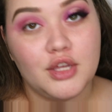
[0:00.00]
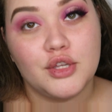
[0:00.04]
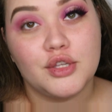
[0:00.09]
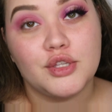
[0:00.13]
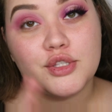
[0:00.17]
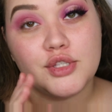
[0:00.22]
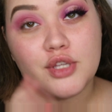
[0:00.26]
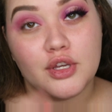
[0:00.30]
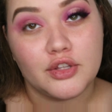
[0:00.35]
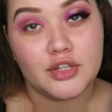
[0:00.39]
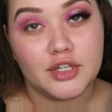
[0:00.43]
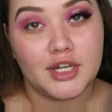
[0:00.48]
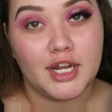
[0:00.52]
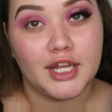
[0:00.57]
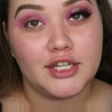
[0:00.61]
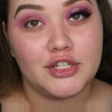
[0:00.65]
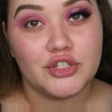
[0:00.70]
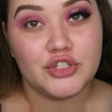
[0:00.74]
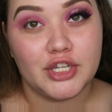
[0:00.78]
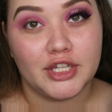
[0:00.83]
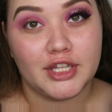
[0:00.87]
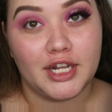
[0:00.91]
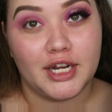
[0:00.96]
So the
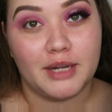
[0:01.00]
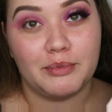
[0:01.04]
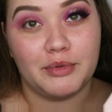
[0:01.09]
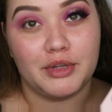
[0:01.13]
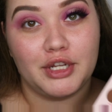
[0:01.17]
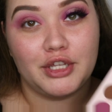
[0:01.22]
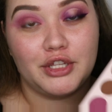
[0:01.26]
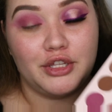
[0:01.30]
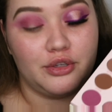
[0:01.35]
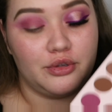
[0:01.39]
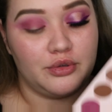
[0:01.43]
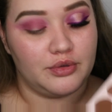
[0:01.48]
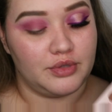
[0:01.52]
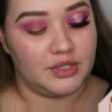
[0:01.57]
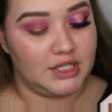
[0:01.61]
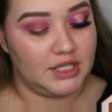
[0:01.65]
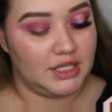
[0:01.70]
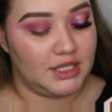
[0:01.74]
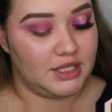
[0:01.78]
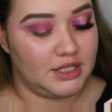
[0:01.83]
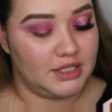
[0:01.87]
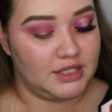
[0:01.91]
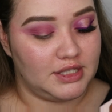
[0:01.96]
next shade that I'm going to use
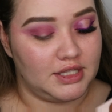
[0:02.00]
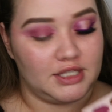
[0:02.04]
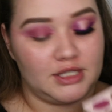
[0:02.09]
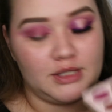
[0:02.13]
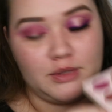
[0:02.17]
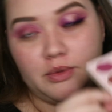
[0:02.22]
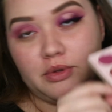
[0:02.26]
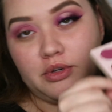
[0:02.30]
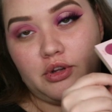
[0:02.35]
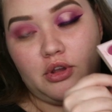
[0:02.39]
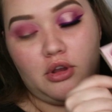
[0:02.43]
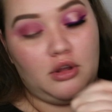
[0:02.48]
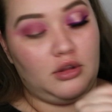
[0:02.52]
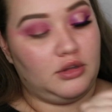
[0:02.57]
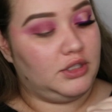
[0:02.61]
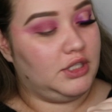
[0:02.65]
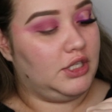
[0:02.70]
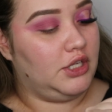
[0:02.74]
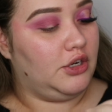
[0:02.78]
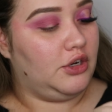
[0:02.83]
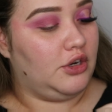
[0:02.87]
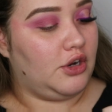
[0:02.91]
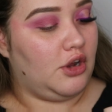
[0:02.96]
is this one
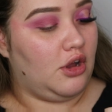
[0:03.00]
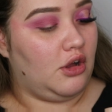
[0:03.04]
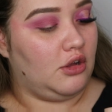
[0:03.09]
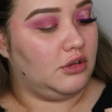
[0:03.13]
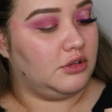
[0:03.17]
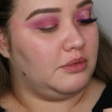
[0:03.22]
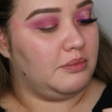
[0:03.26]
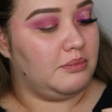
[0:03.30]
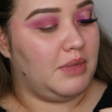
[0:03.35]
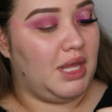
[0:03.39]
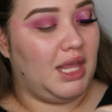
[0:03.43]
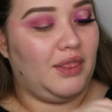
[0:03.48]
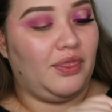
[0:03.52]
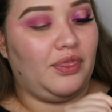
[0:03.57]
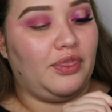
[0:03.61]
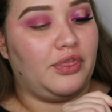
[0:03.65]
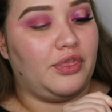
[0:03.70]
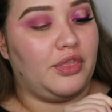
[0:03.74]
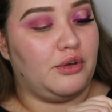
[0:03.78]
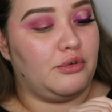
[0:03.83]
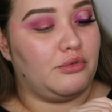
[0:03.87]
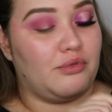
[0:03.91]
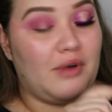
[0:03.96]
called
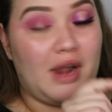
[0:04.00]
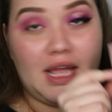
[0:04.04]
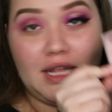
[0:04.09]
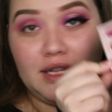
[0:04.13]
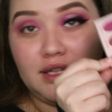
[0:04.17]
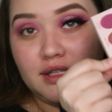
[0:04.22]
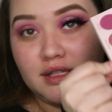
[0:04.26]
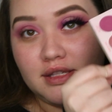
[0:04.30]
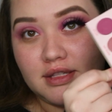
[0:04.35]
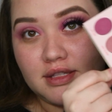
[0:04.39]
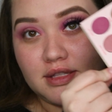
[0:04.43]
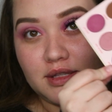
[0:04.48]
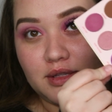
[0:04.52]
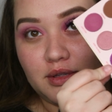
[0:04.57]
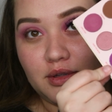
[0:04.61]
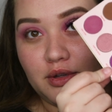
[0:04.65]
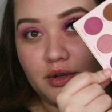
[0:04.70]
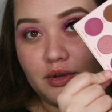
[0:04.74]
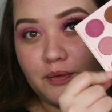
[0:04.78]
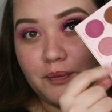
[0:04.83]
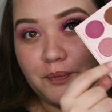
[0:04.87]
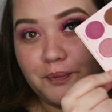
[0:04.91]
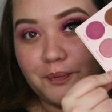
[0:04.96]
Meet the Rents.
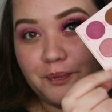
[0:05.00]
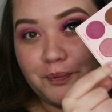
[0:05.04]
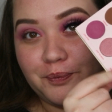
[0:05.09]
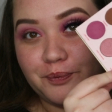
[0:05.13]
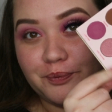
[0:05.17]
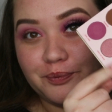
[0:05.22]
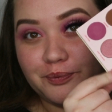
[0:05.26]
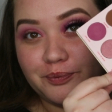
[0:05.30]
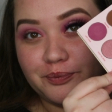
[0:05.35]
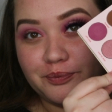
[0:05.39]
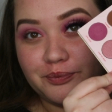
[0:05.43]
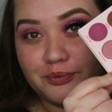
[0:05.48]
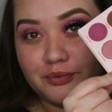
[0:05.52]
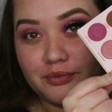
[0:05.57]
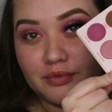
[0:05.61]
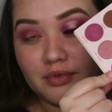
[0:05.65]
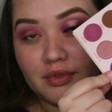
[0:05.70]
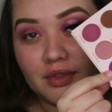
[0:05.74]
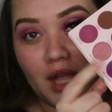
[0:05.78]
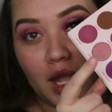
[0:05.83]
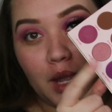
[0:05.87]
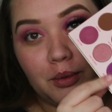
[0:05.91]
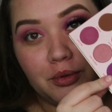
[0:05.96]

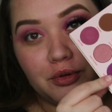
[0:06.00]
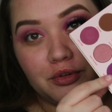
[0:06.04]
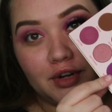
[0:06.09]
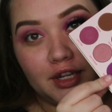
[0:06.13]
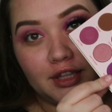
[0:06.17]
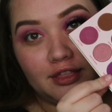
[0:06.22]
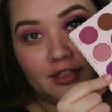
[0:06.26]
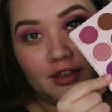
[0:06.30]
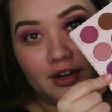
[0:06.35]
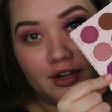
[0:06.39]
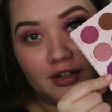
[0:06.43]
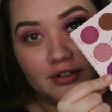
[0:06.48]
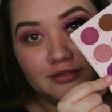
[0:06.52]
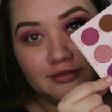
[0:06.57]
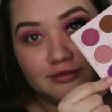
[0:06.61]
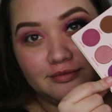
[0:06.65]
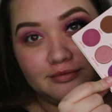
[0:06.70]
That one right there.